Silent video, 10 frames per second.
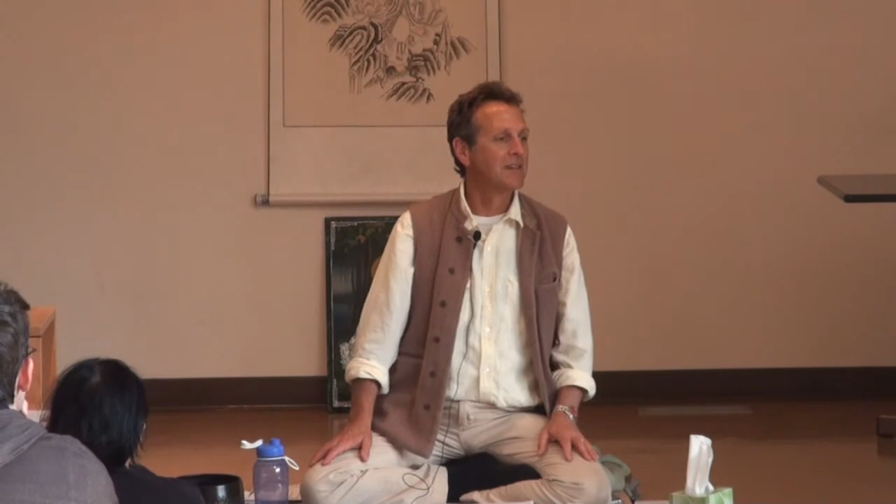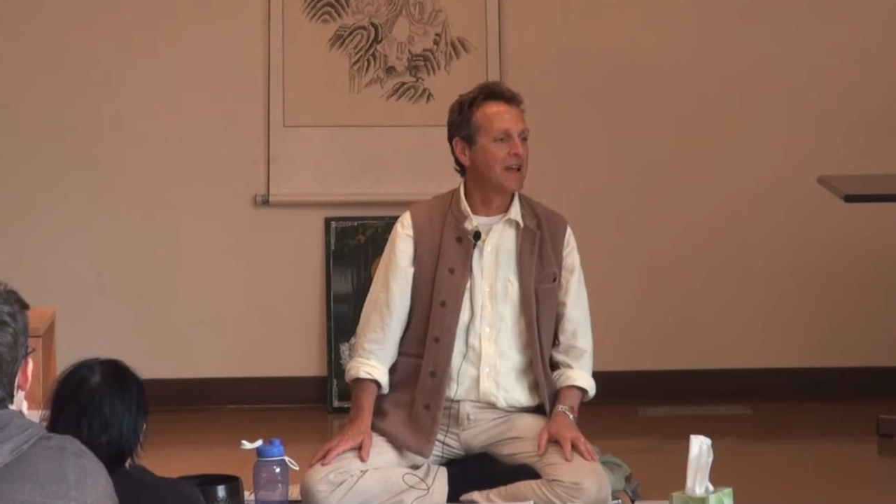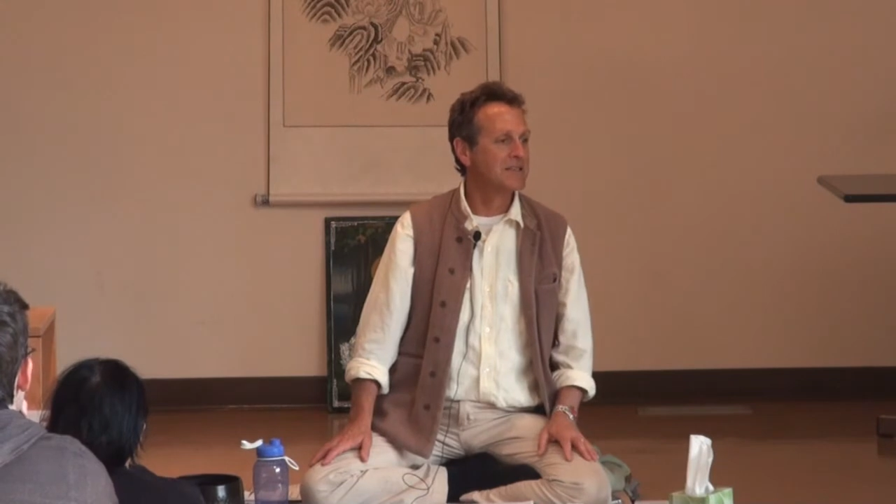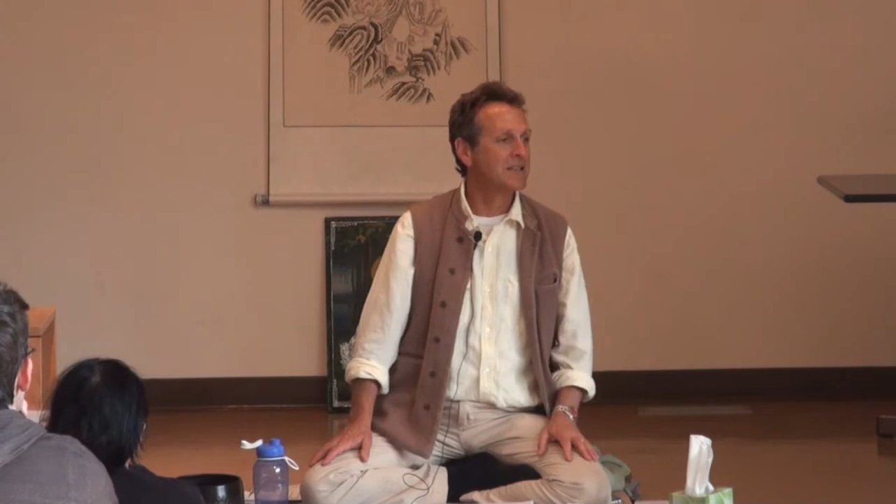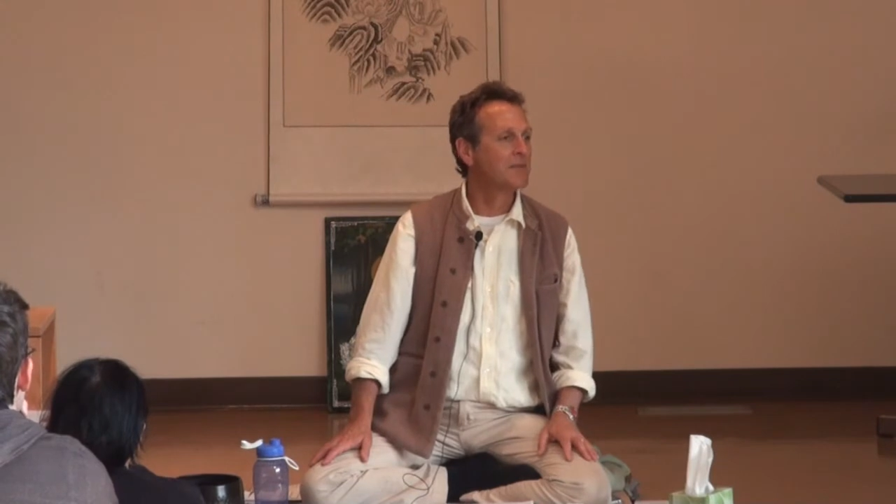
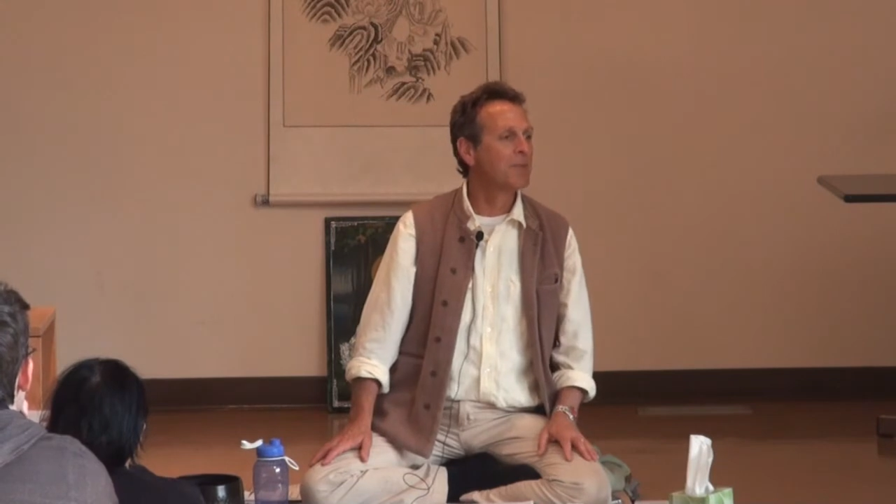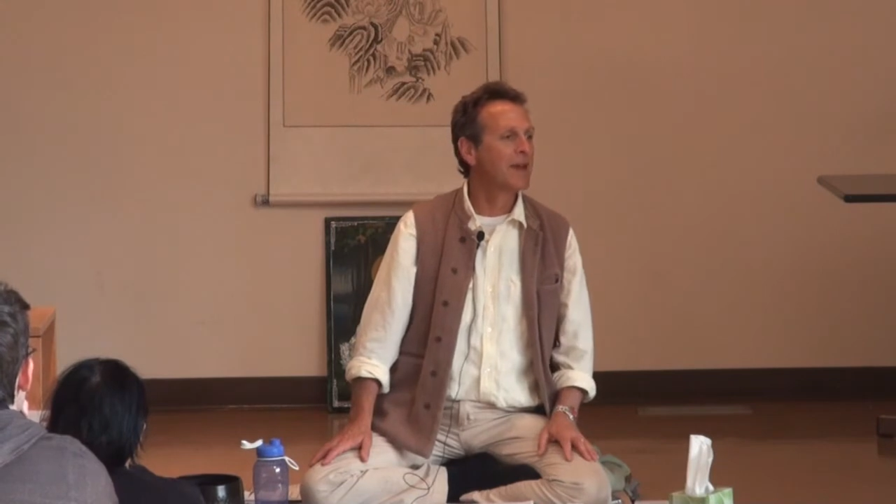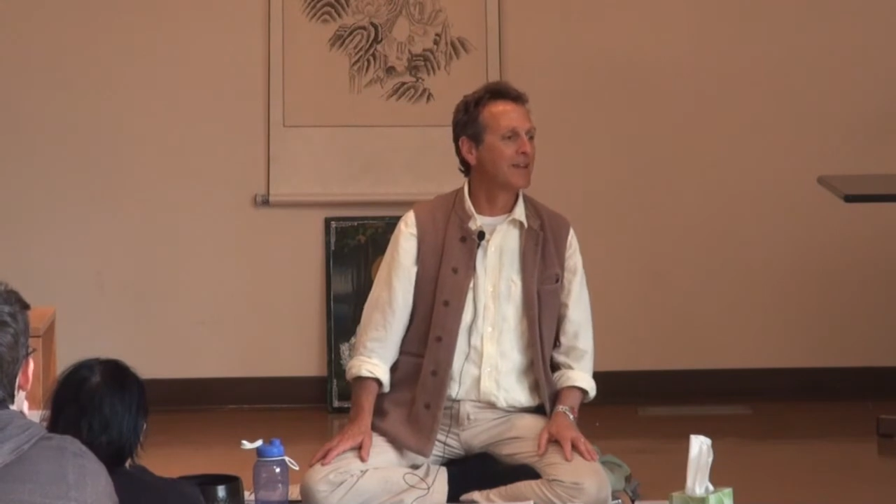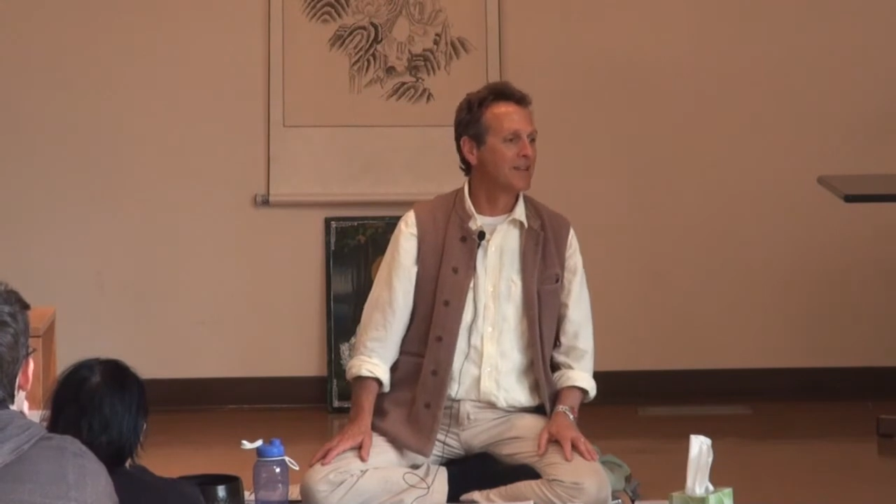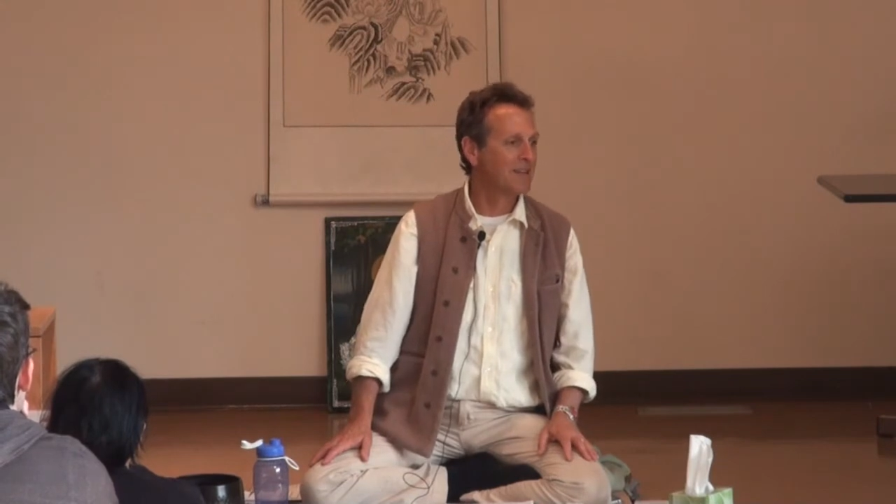as
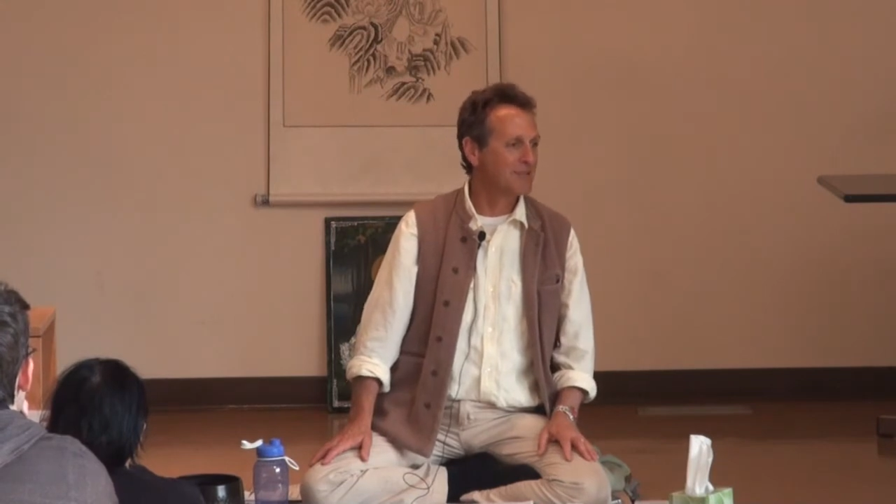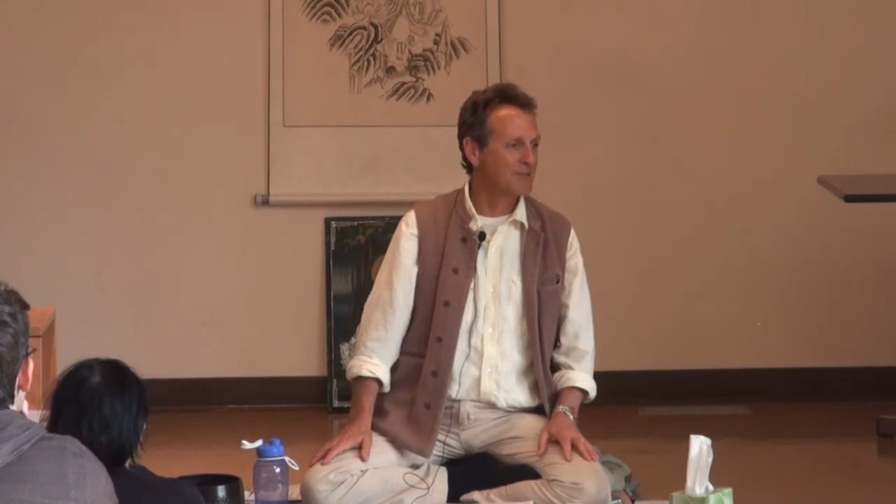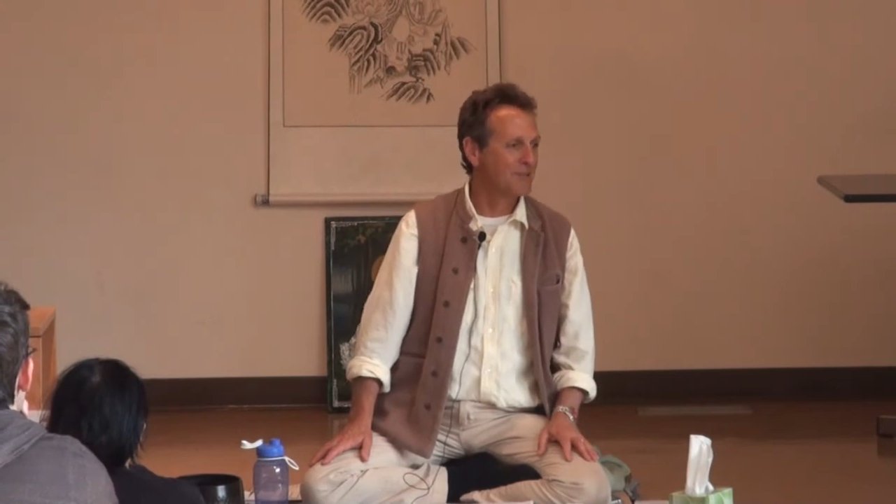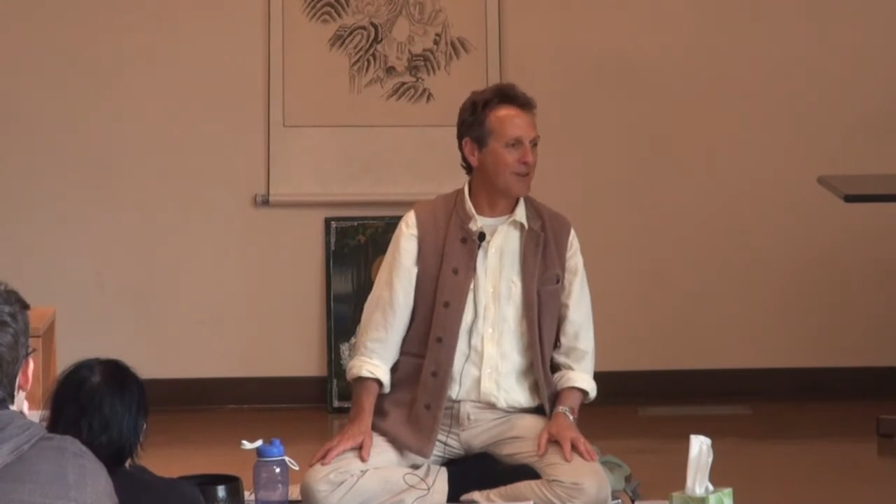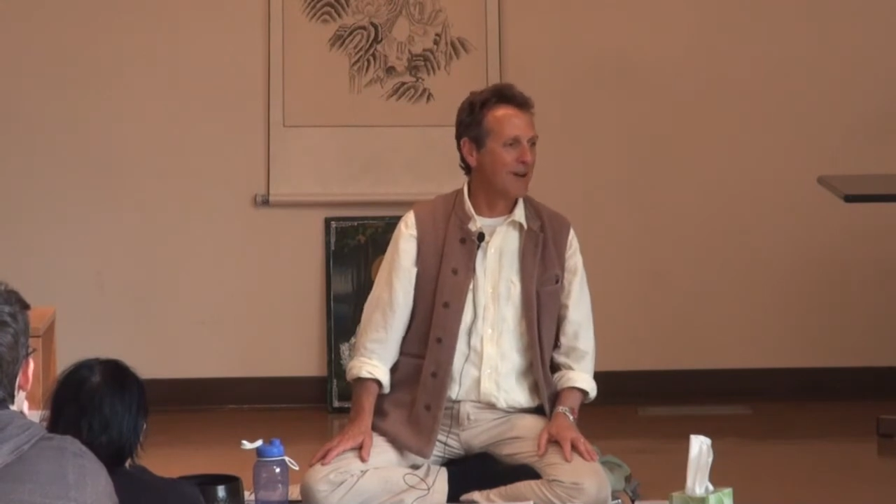independently as
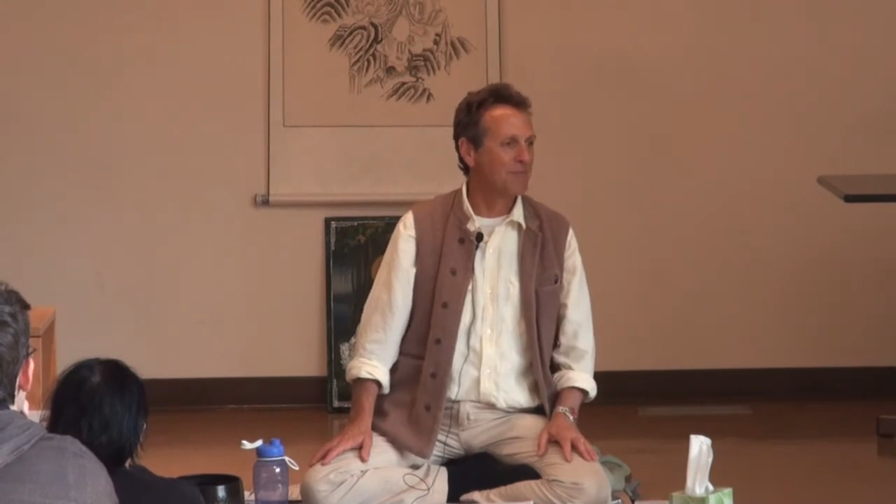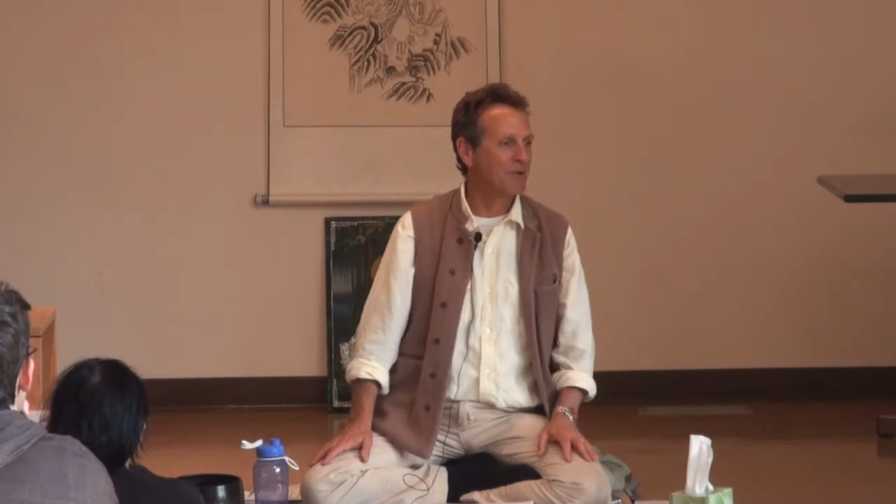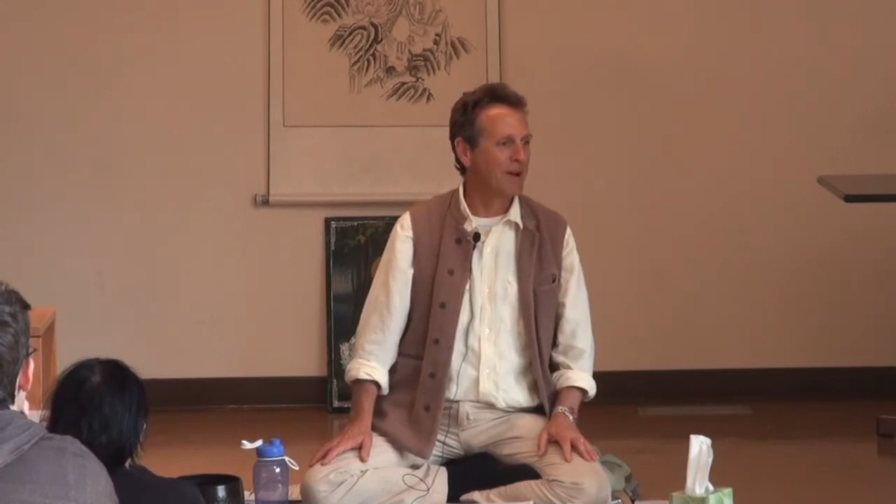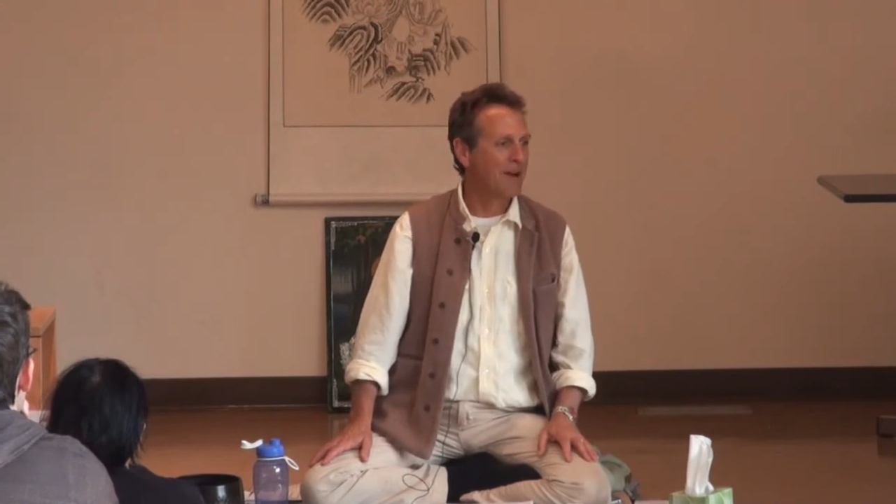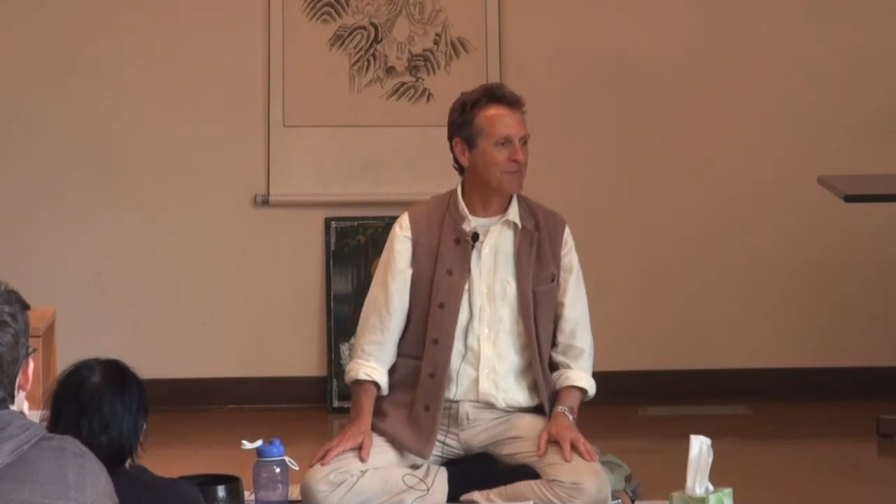you thought,
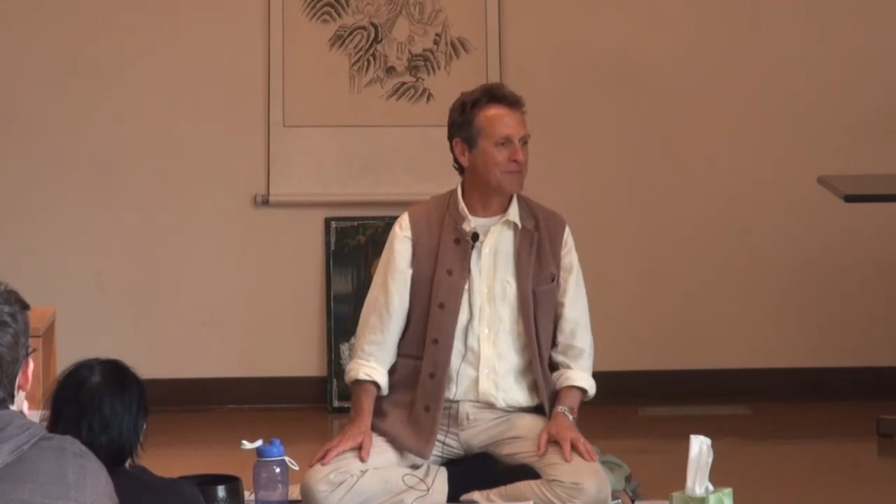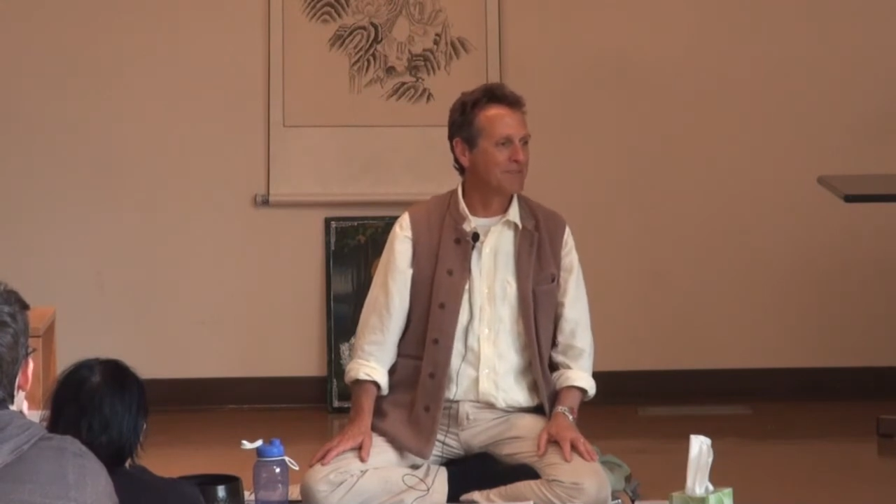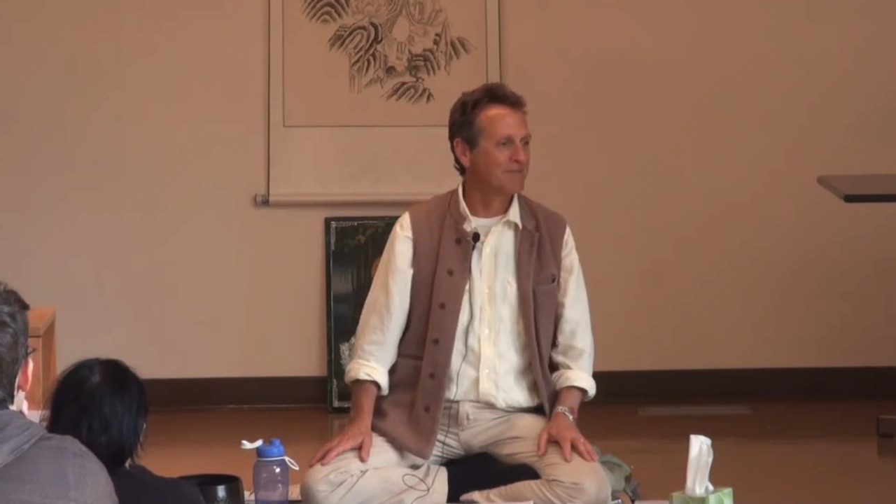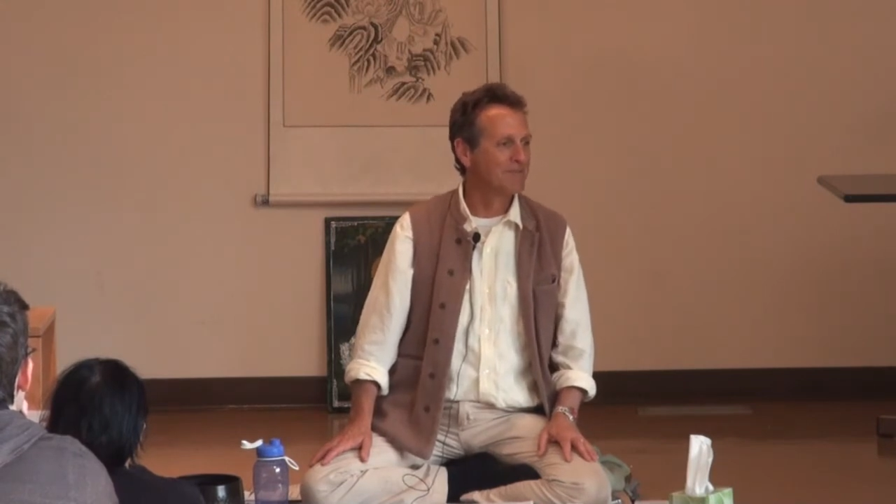perhaps.